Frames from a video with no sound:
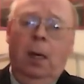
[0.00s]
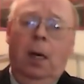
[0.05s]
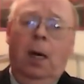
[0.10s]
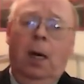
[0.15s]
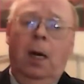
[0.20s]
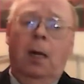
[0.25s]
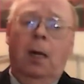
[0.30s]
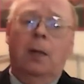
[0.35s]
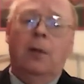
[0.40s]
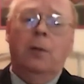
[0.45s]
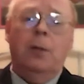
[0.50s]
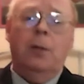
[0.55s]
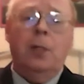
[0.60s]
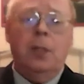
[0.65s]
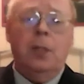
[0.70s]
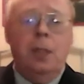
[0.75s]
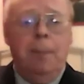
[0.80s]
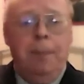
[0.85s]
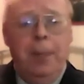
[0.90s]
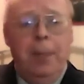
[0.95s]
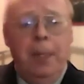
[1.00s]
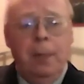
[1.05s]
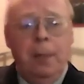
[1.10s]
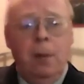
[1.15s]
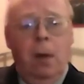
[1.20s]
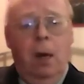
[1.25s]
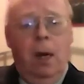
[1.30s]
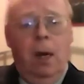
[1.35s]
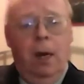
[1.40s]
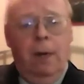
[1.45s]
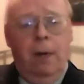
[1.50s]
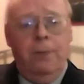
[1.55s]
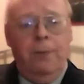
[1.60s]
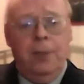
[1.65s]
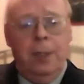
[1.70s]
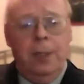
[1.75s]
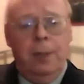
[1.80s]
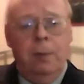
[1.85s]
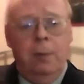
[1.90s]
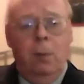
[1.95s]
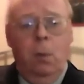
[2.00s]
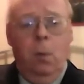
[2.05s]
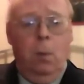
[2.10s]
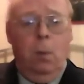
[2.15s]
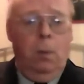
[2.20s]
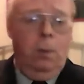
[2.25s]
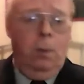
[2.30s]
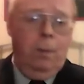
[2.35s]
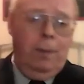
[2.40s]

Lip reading: the recipient often